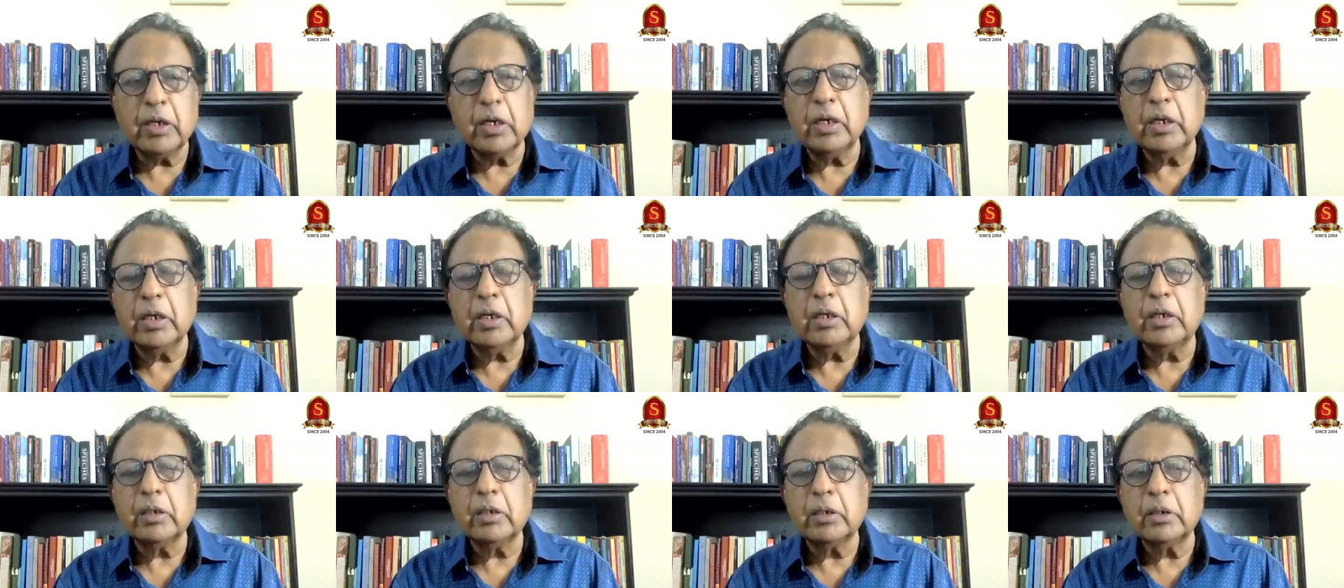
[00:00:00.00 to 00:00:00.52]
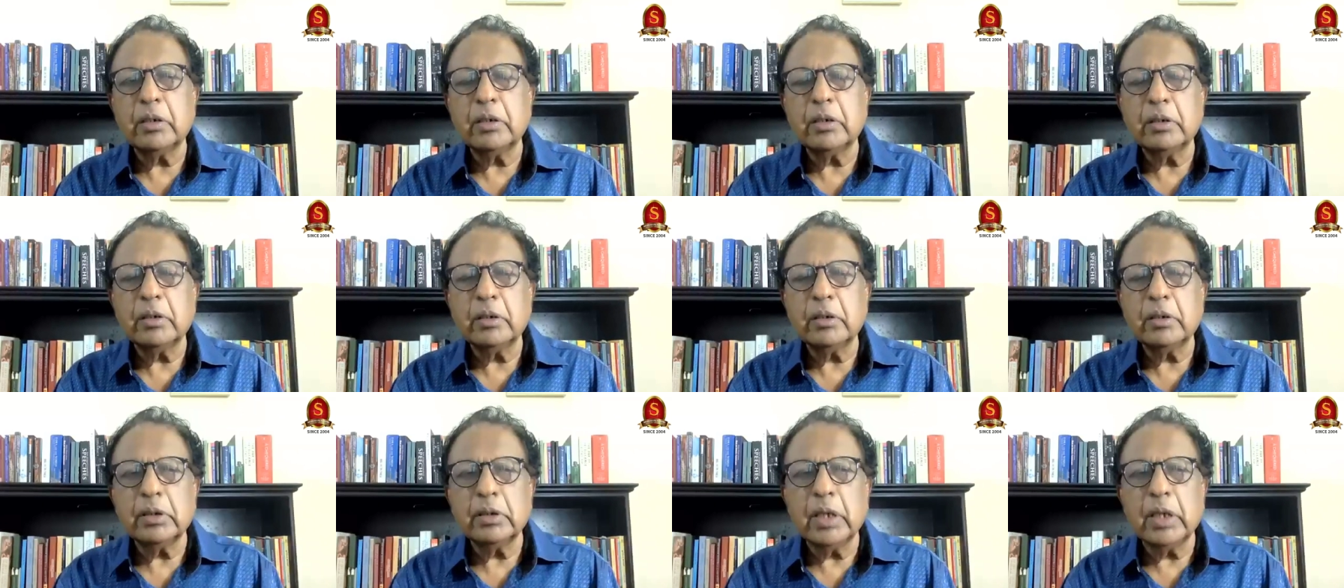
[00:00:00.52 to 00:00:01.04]
clear
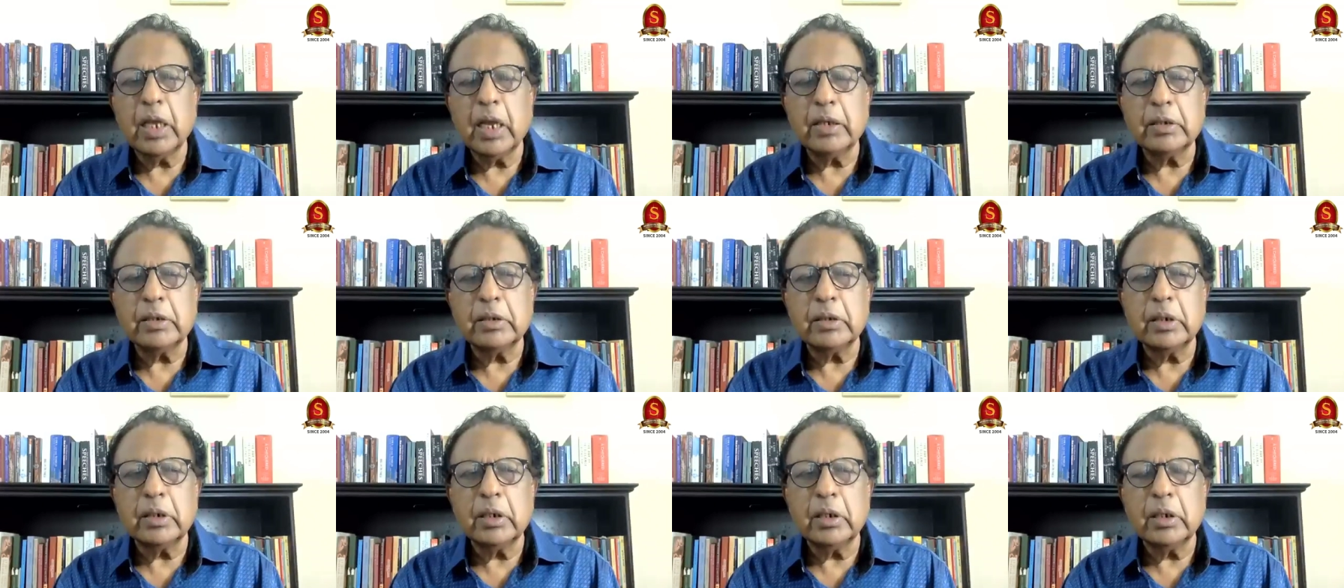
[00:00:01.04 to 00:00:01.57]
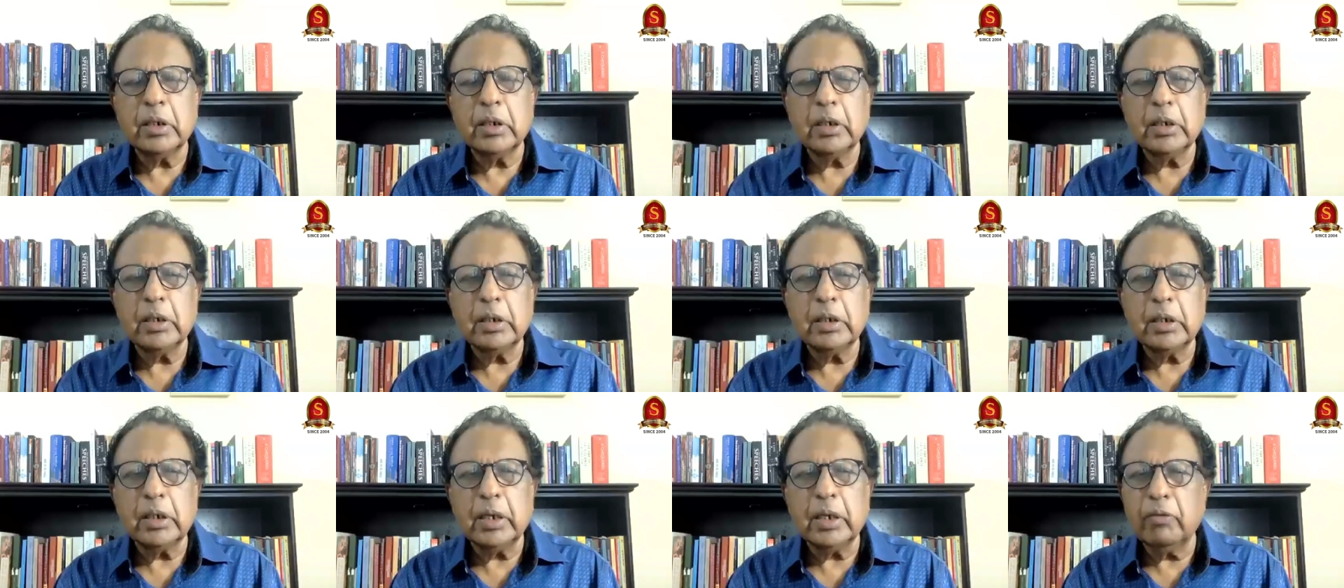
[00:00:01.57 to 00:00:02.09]
that uh,
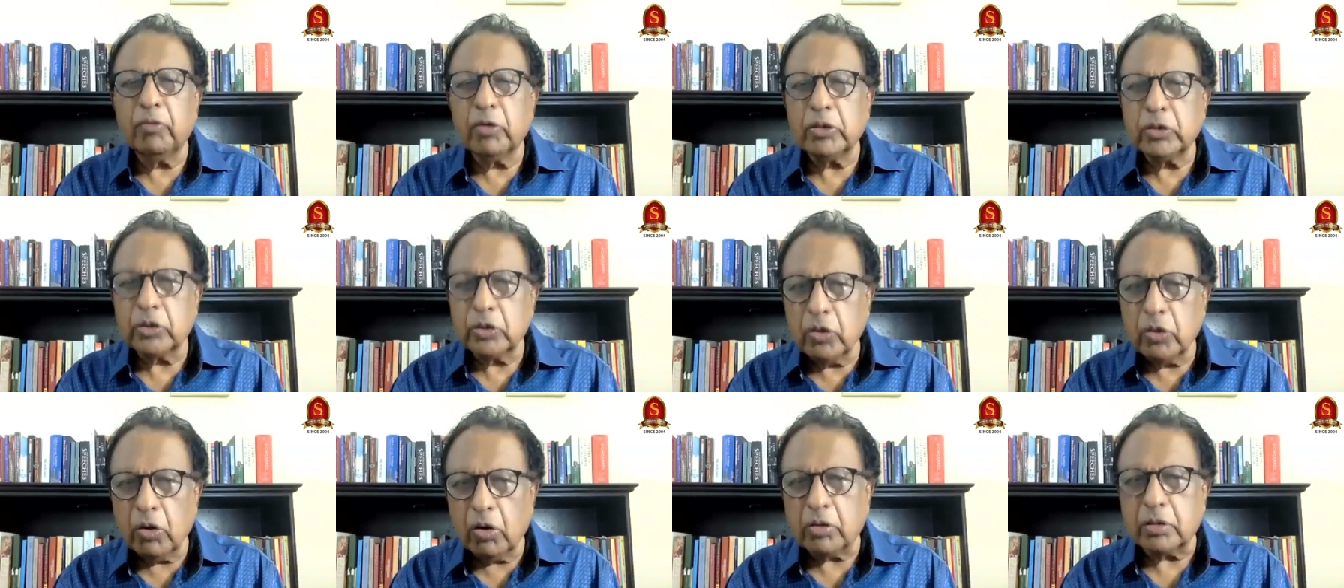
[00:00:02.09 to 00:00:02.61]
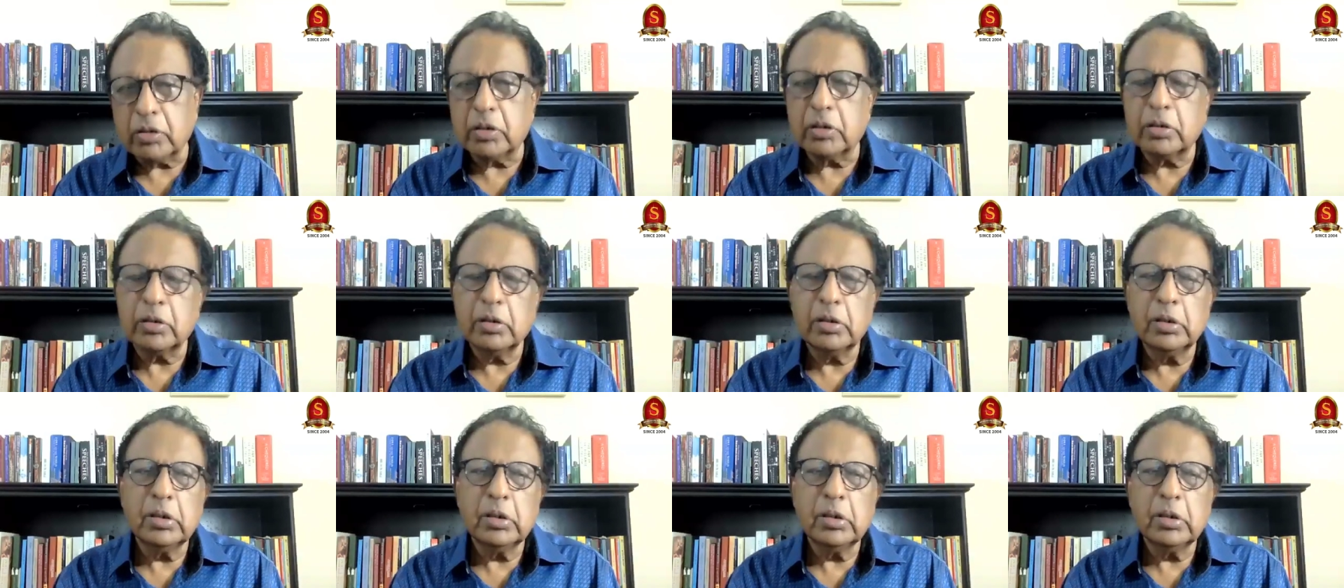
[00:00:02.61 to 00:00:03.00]
he was not,